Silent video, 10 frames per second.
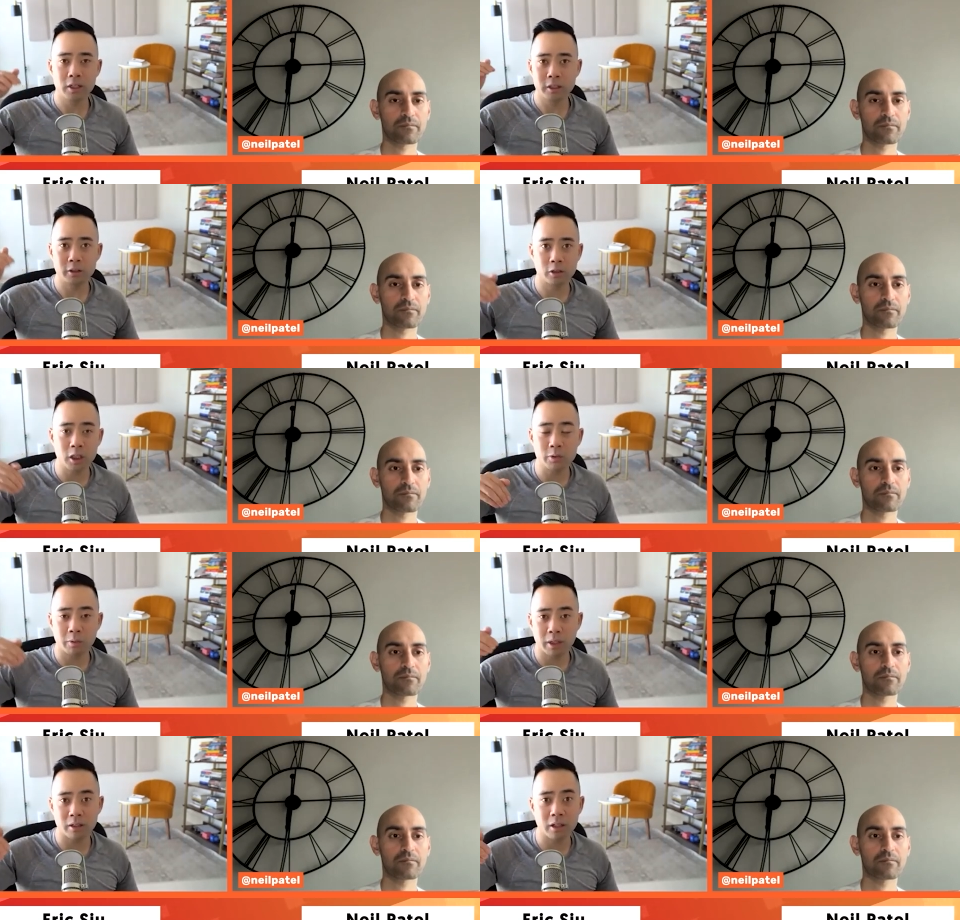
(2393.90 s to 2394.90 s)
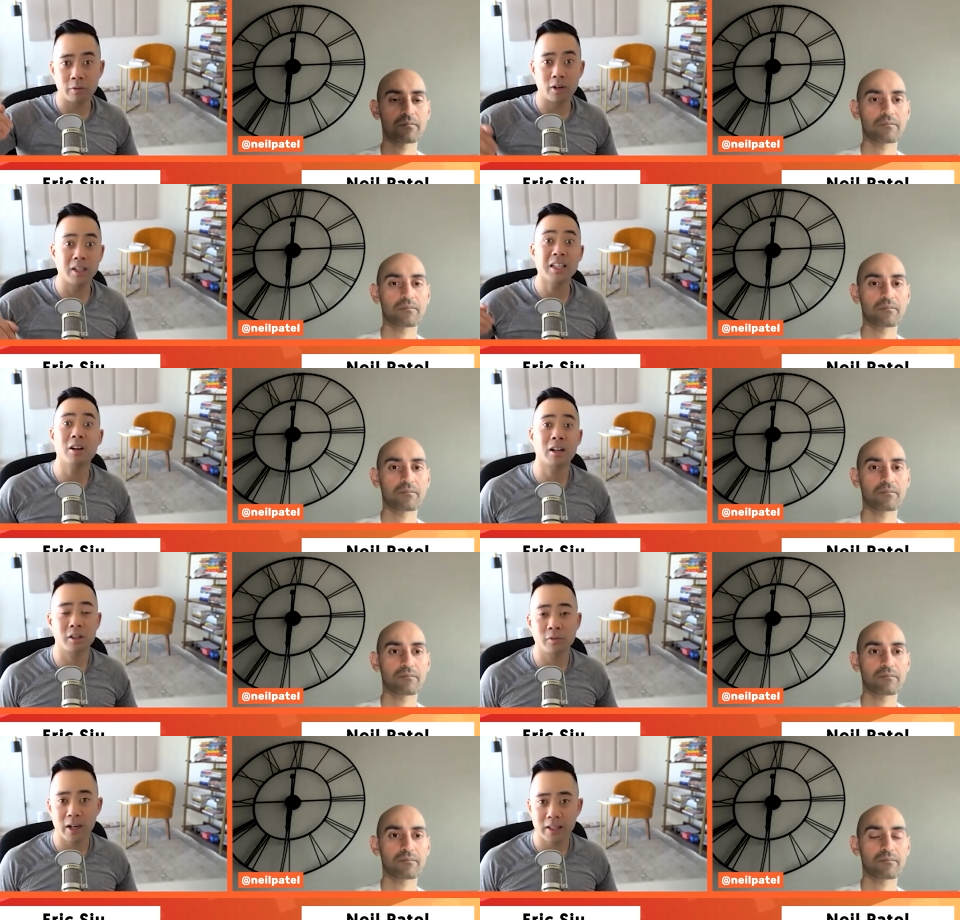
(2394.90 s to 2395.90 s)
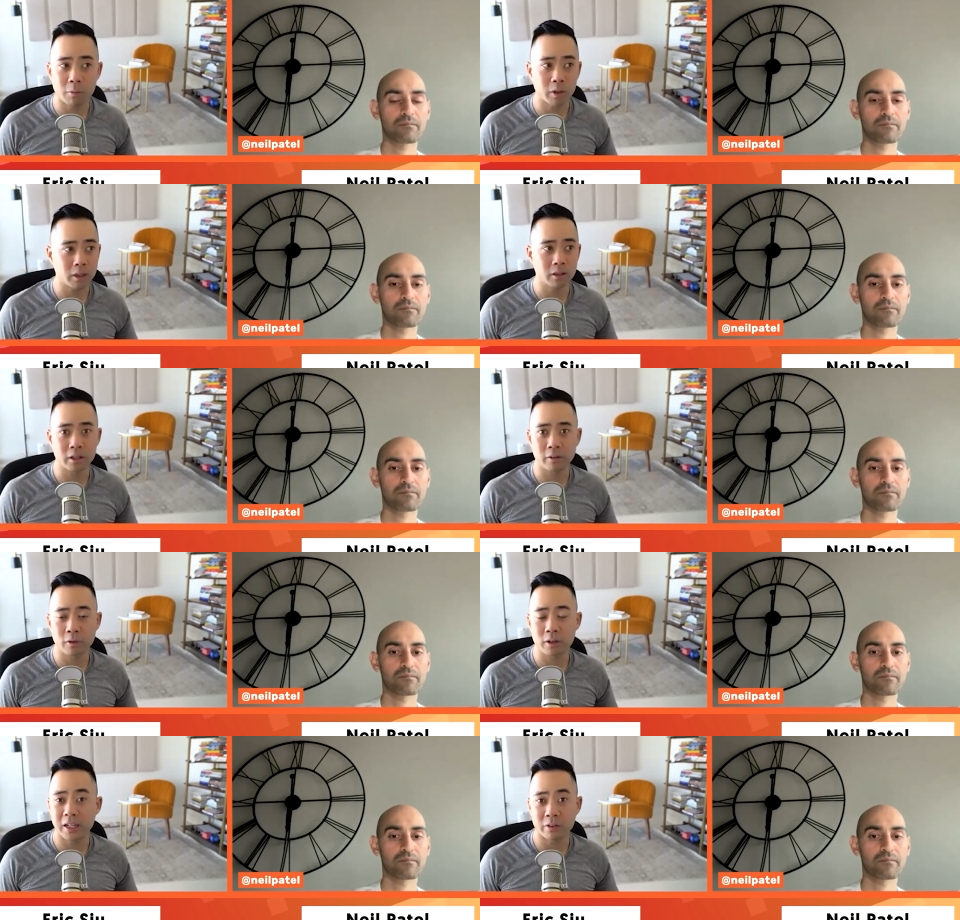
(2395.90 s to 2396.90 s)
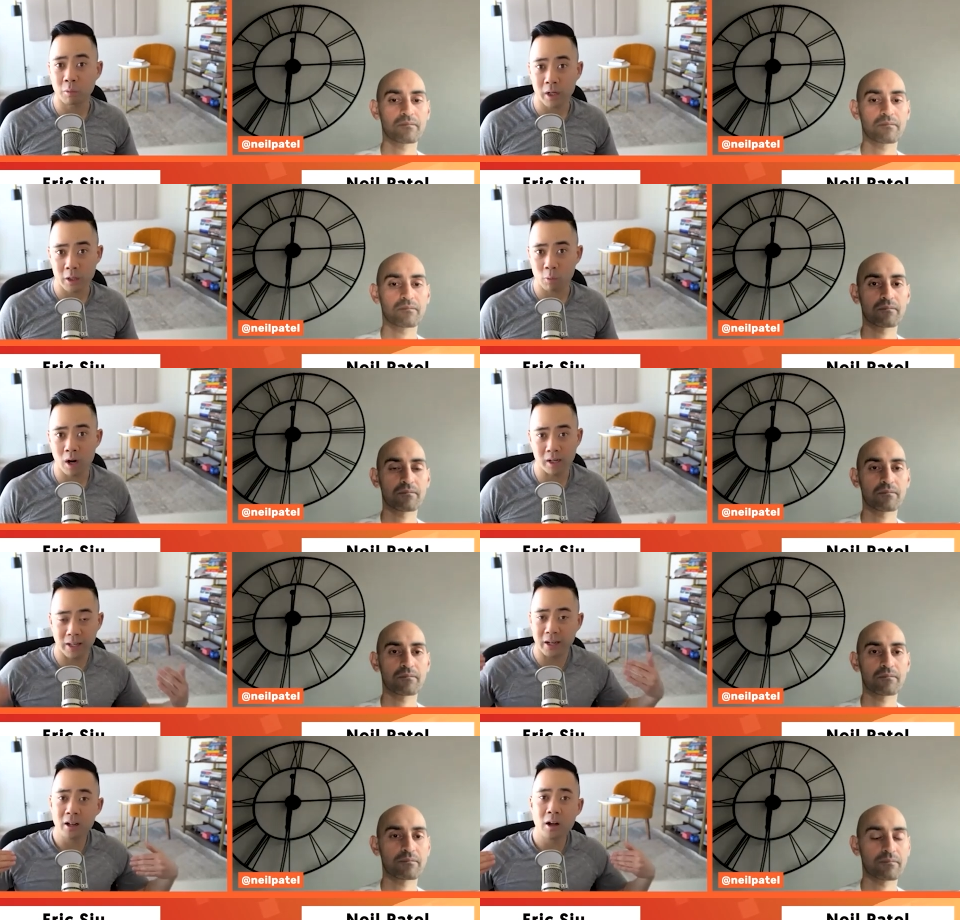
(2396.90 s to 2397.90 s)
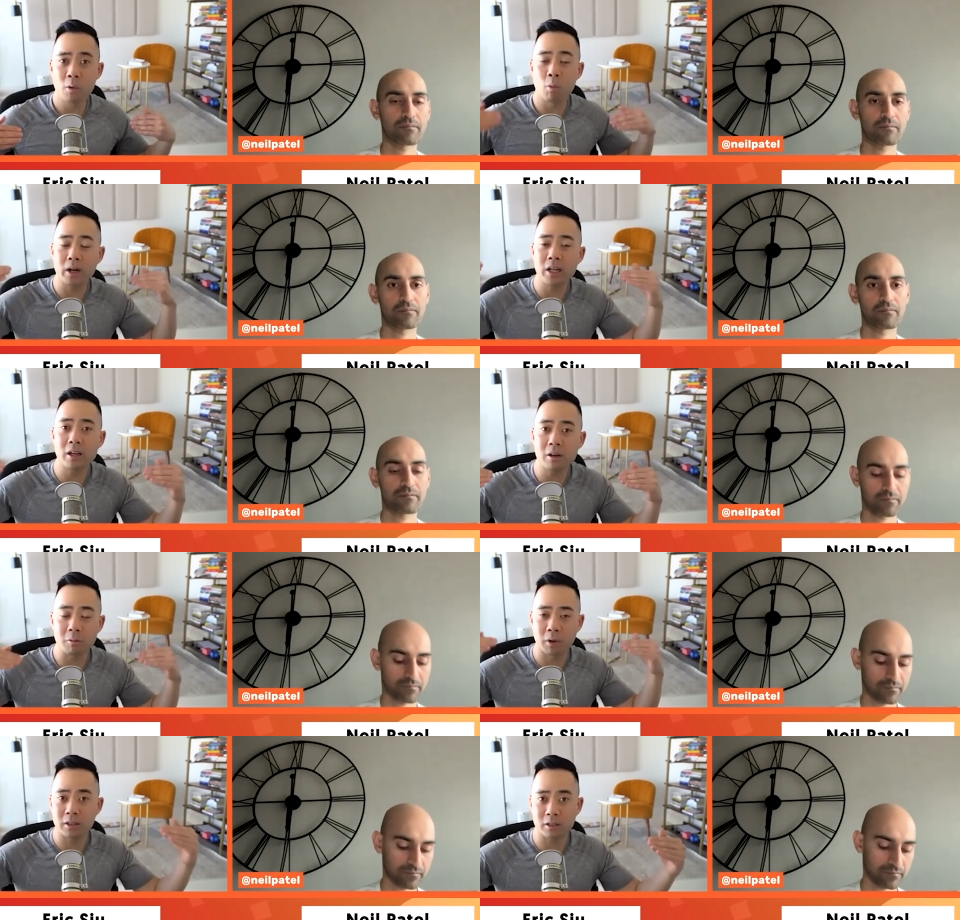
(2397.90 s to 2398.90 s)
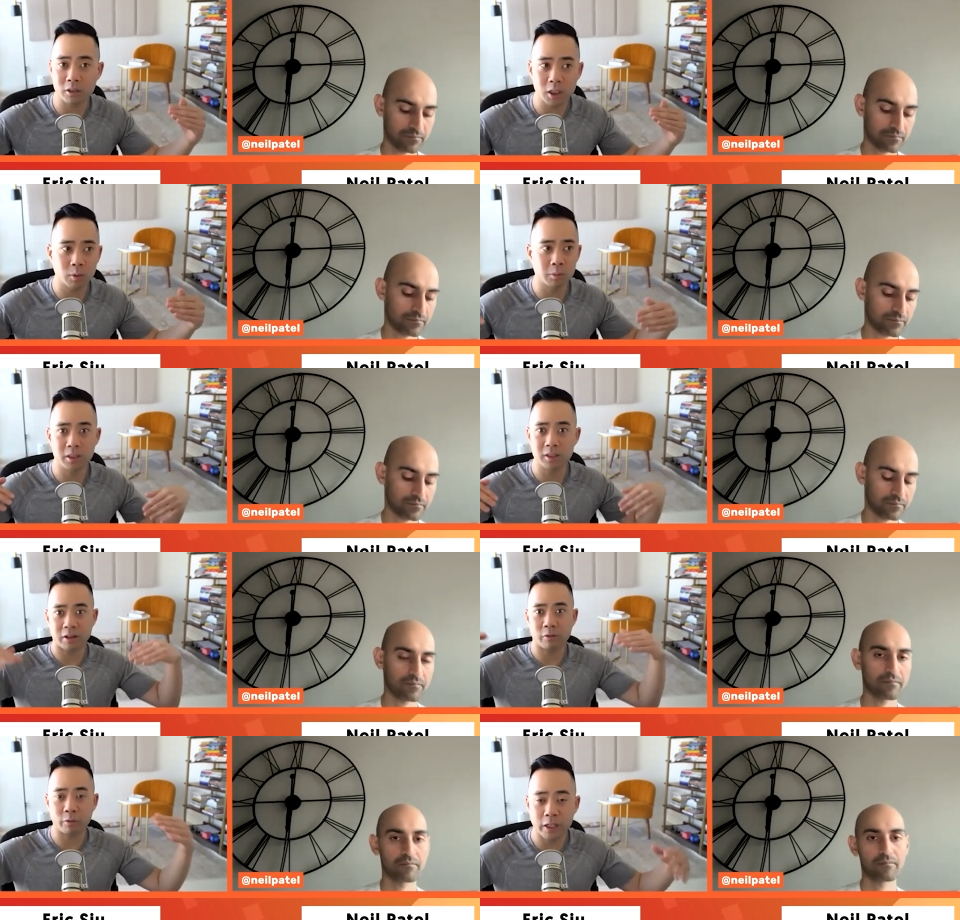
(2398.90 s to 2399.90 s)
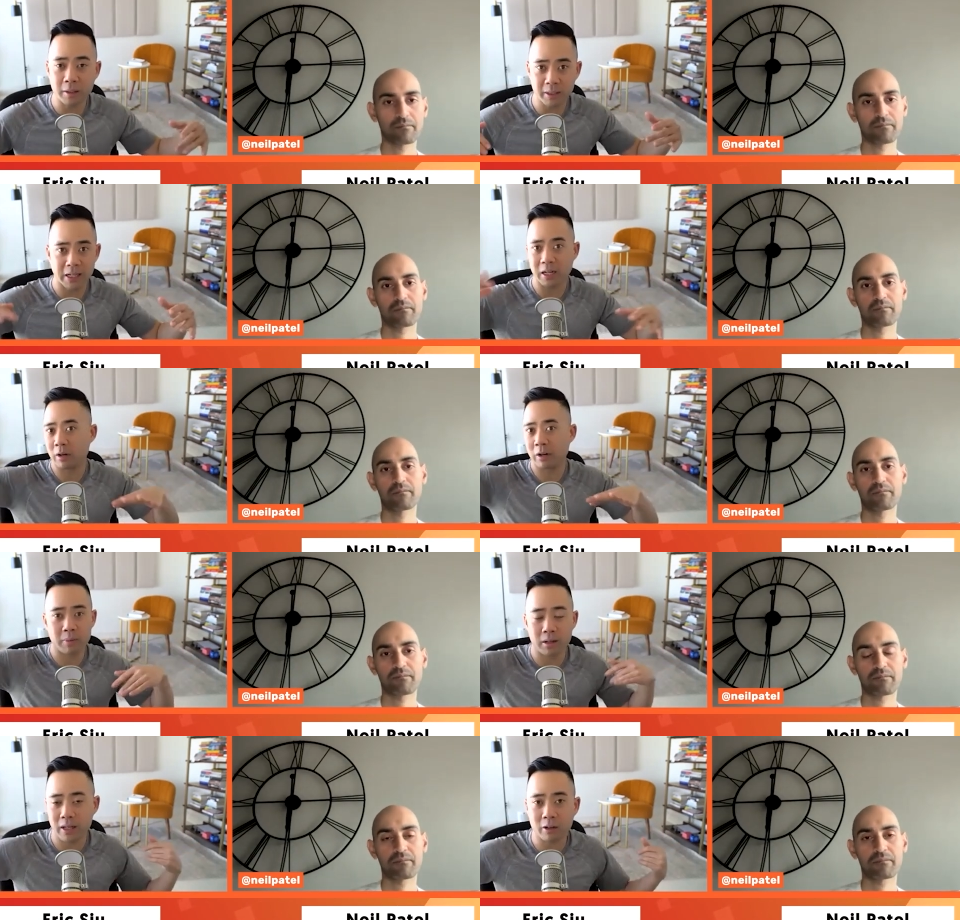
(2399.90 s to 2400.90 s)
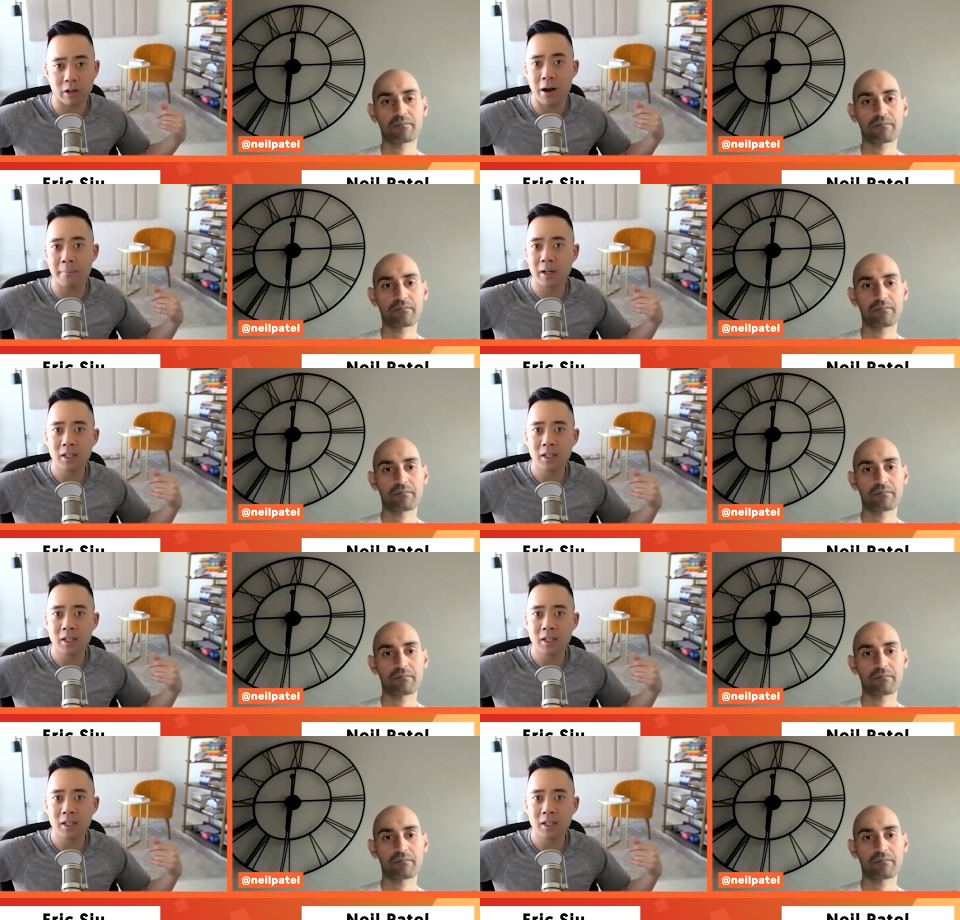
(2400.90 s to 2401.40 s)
Speaker 1: you search for what you're looking for and then you actually find that what you're looking for isn't what you wanted. Like what he went to search for, which is like freedom to get away from all that crap,